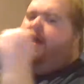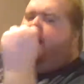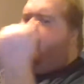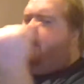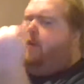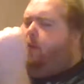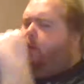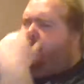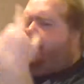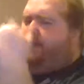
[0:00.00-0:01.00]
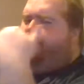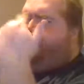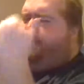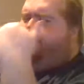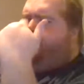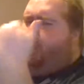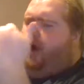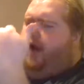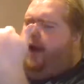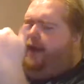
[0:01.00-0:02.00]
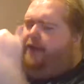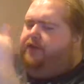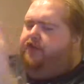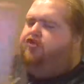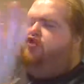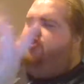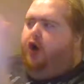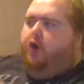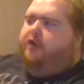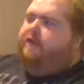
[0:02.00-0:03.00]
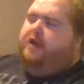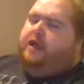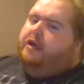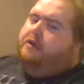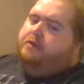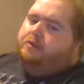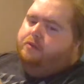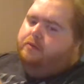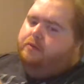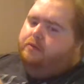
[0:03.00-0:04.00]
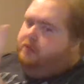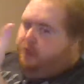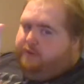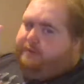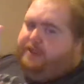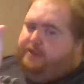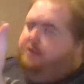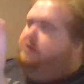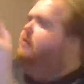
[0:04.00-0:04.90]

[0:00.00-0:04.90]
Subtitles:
come up with an inventive way to show the video. You know what I mean?